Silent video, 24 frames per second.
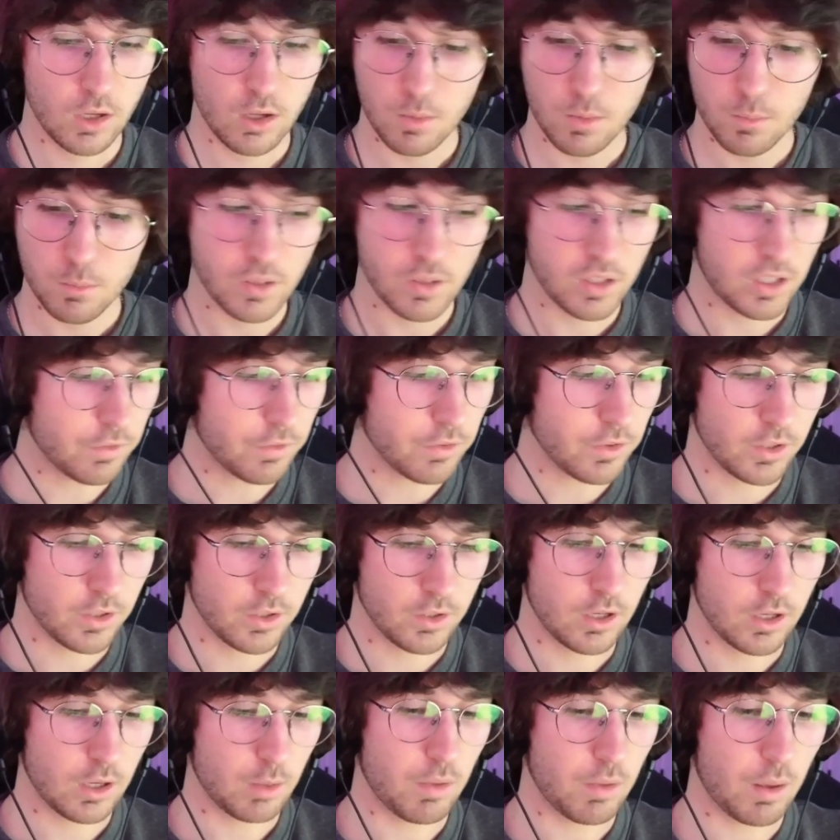Yeah, definitely.
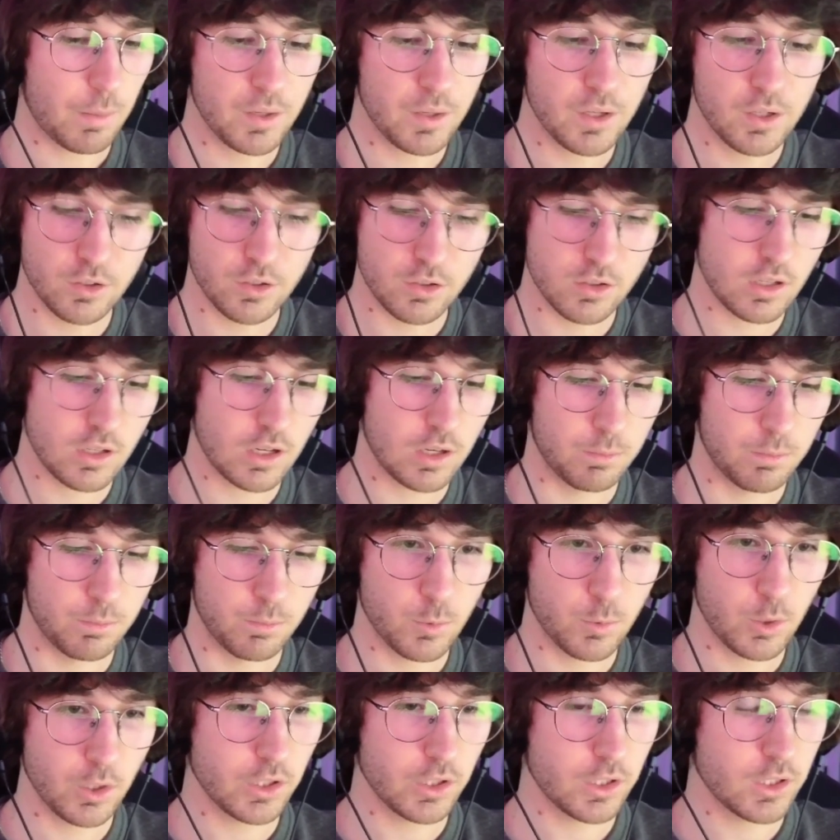I'm happy to just kind of
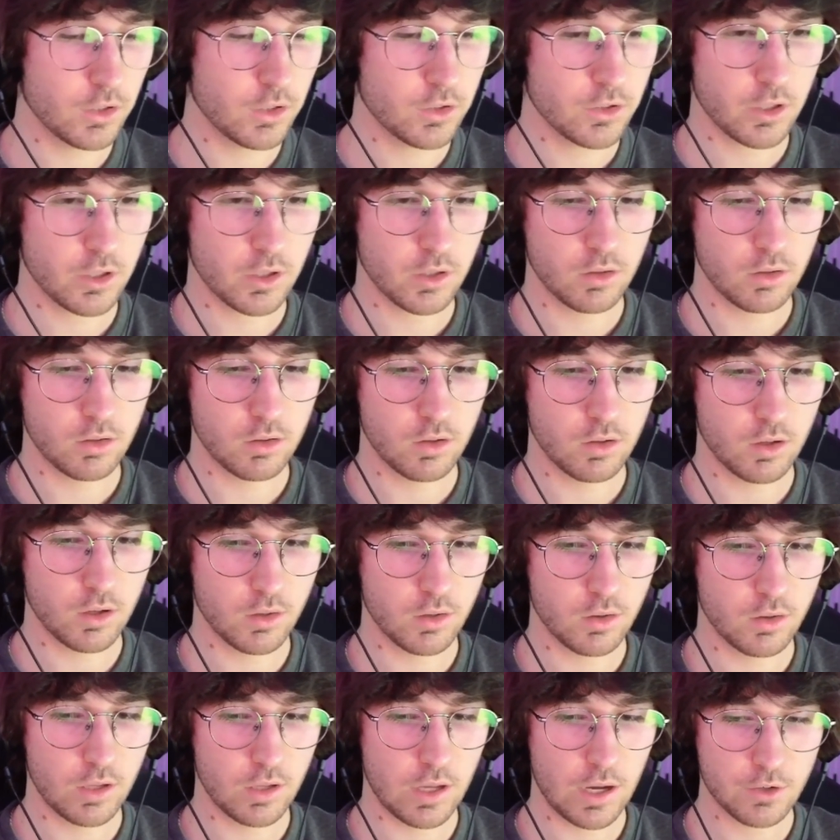quickly touch
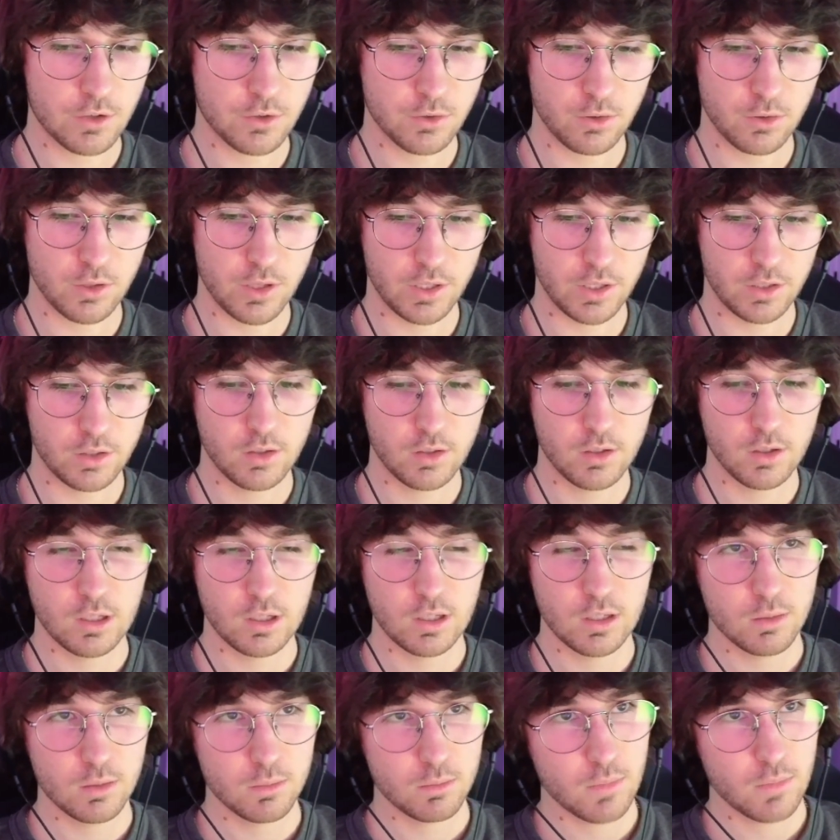on the actual like
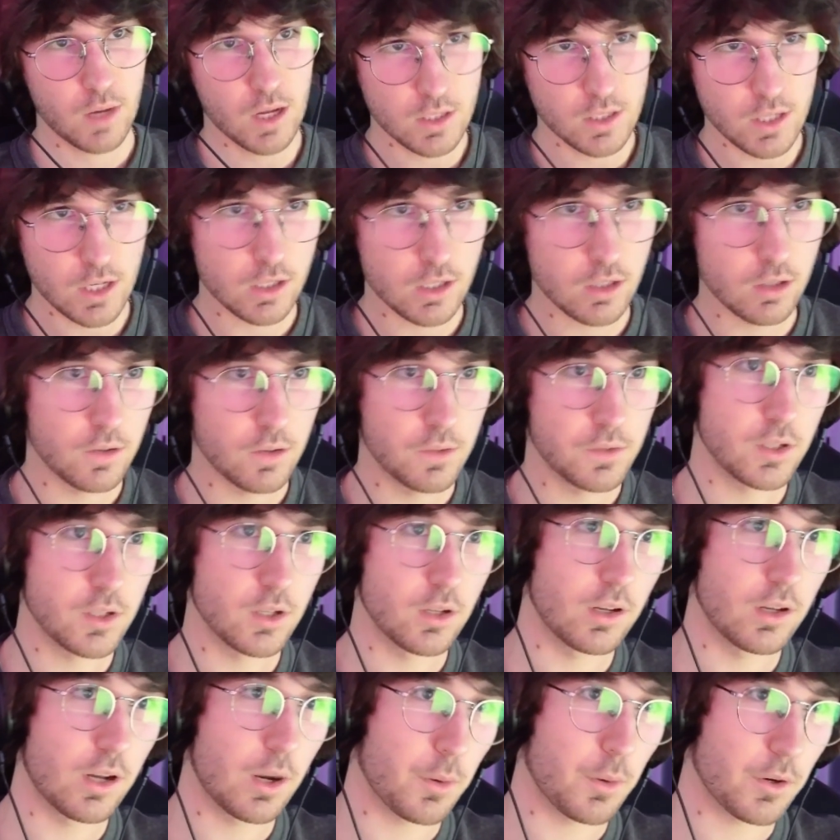incentives and
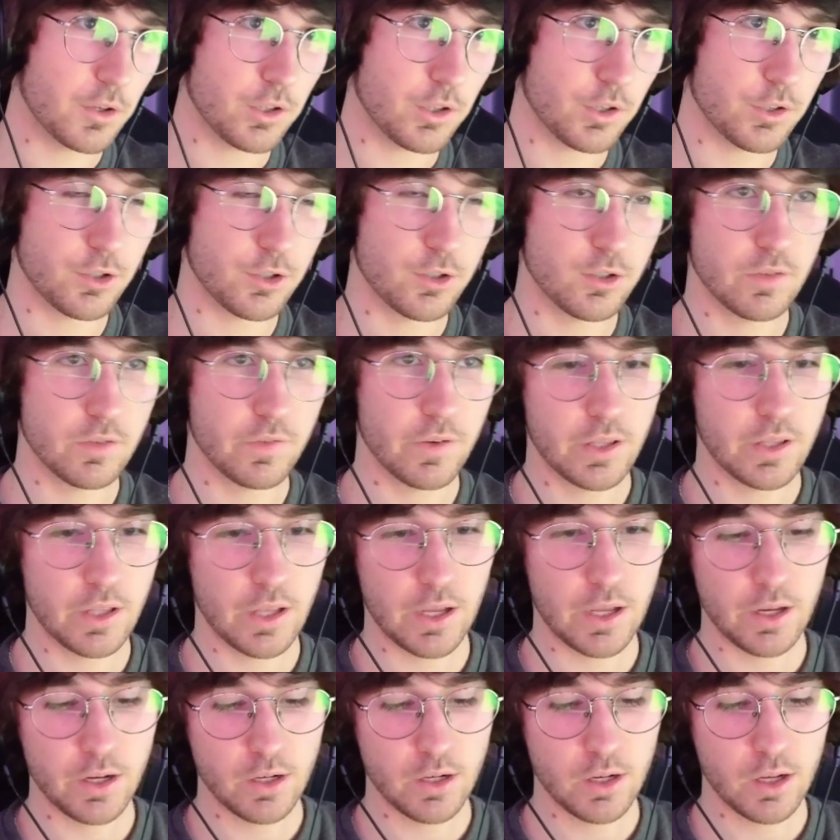the network structure and stuff like
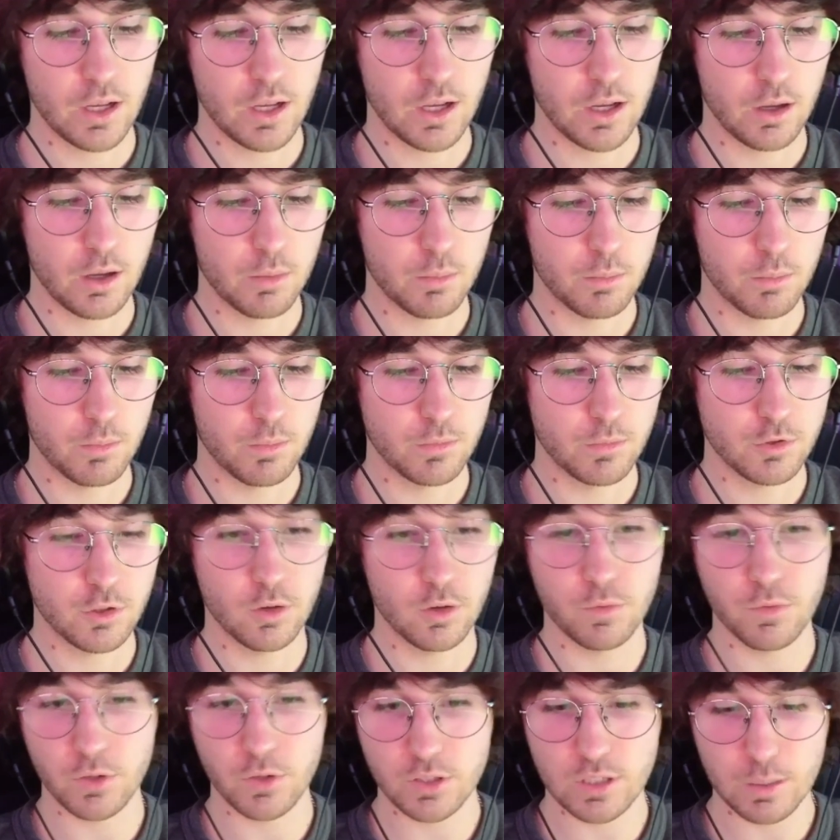that. So
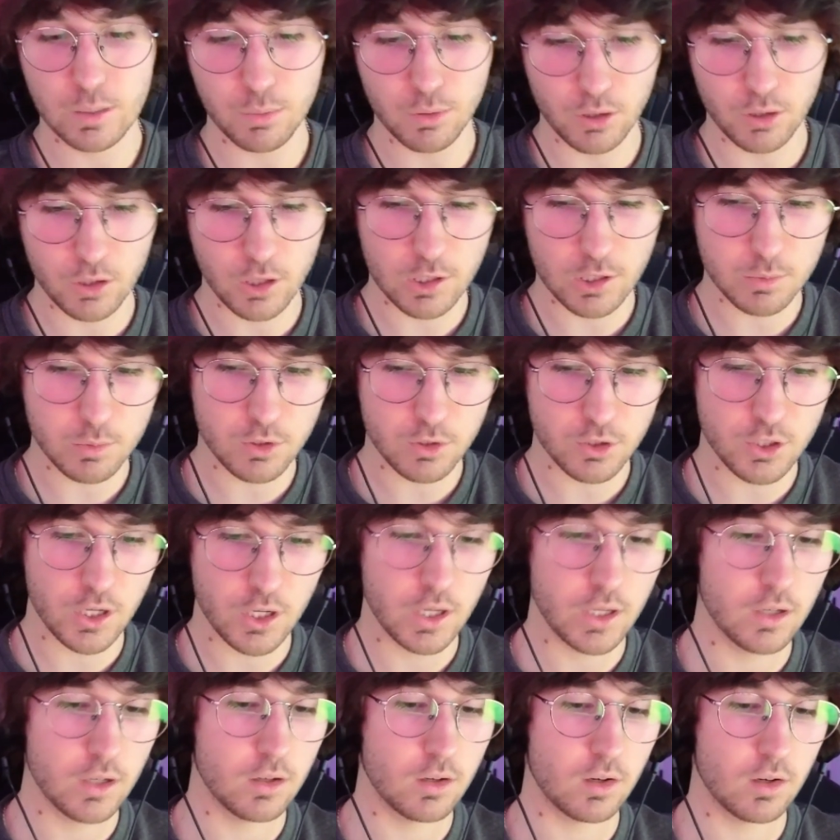for example, our Cosmos
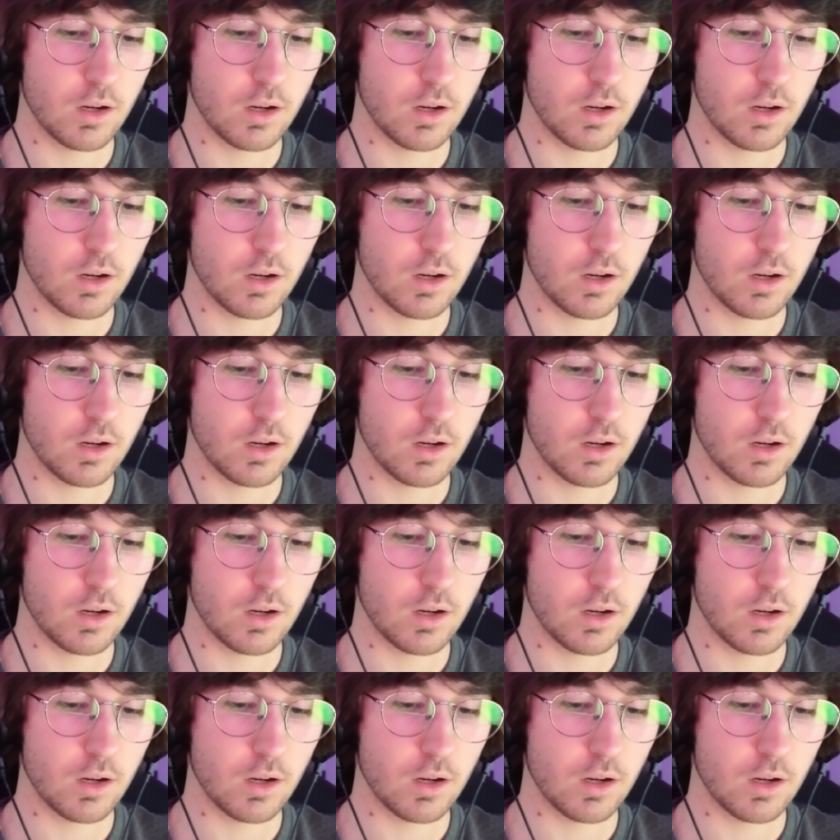chain,